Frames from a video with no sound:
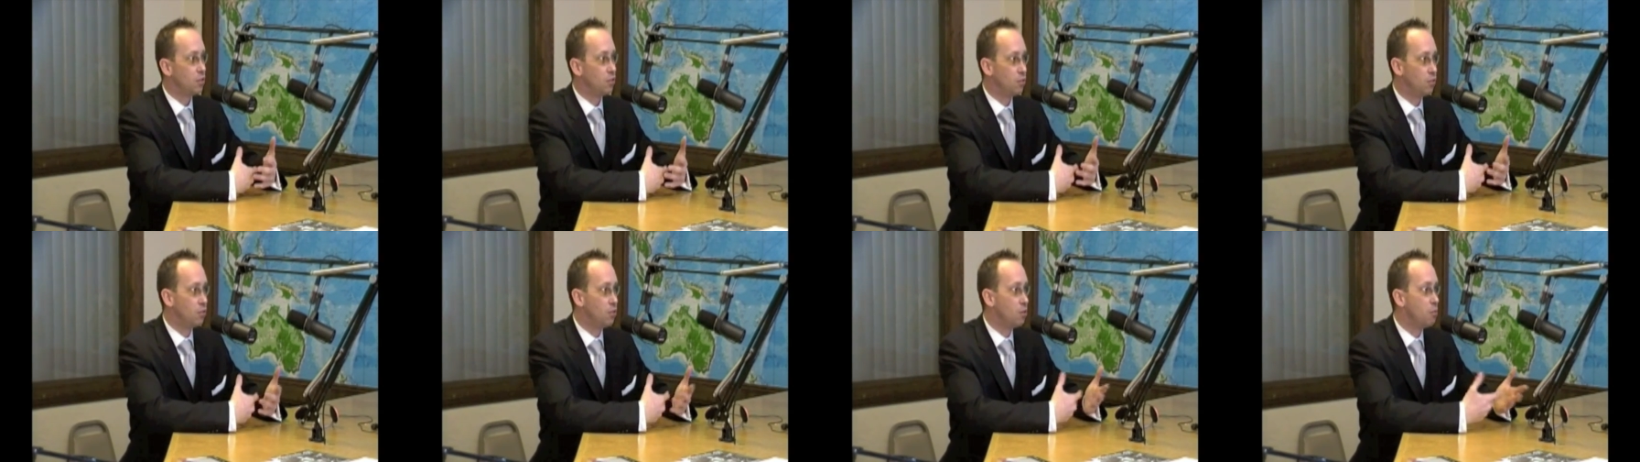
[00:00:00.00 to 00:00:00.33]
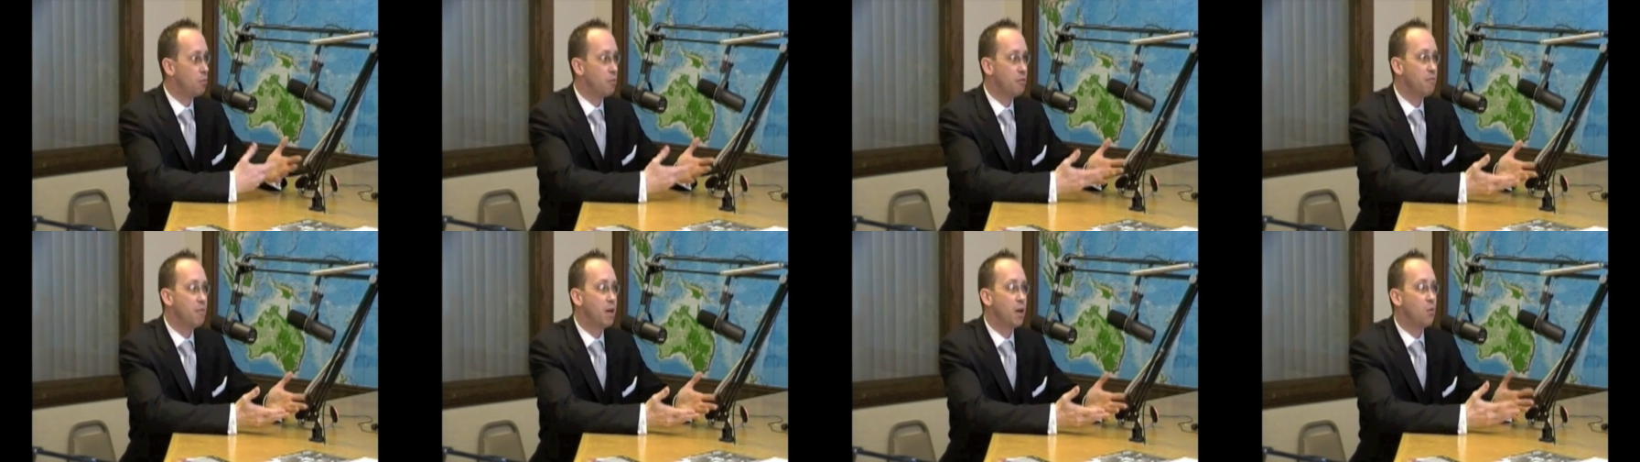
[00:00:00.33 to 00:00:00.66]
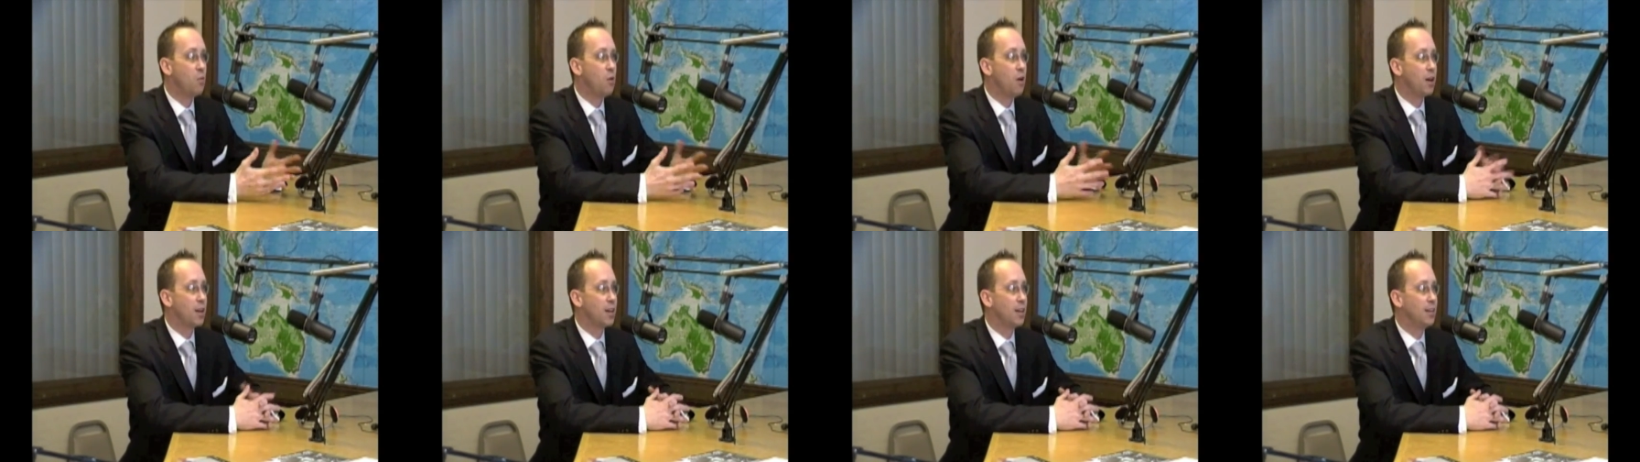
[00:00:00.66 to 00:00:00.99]
group of men
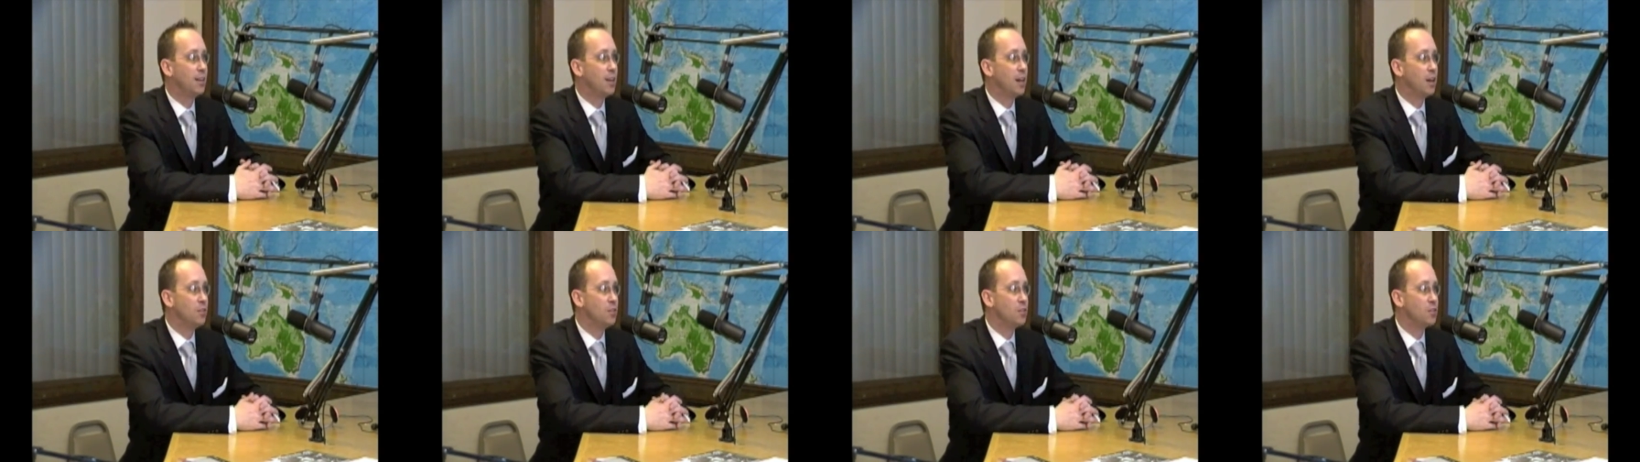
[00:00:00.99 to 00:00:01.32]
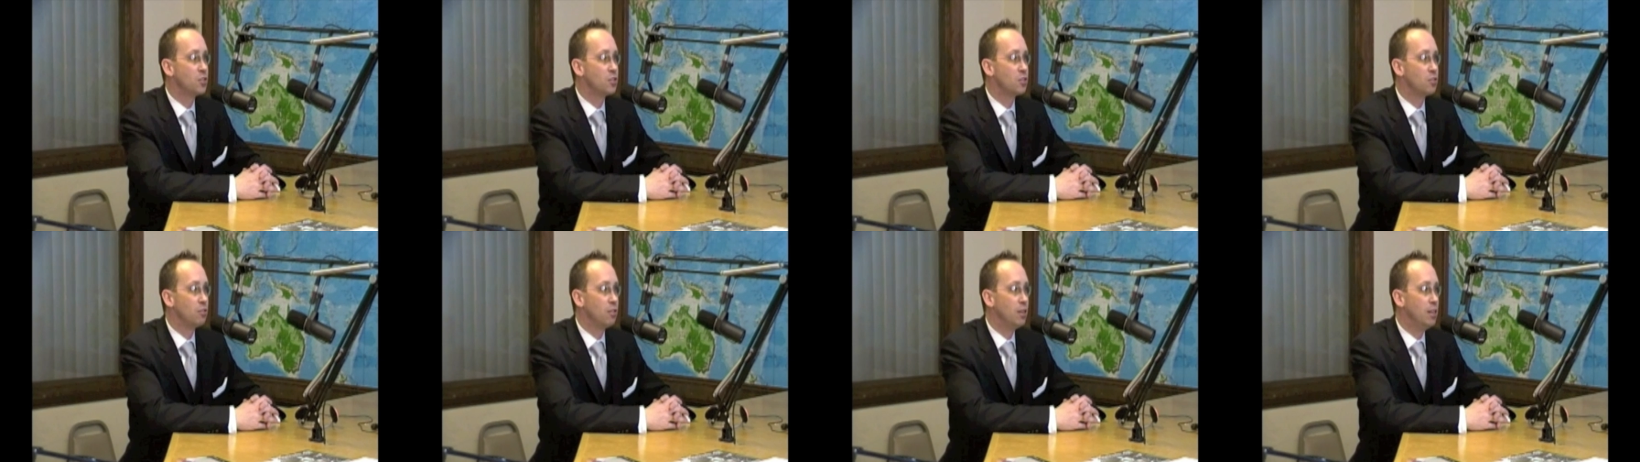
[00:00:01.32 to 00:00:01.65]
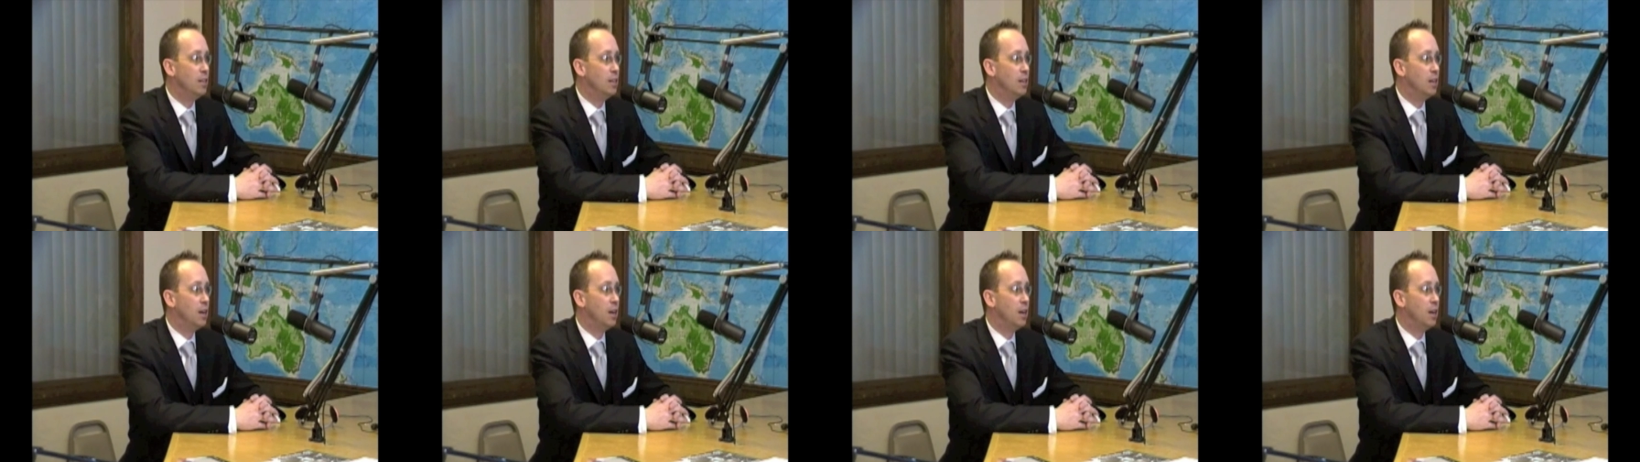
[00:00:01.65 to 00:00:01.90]
walking down the street,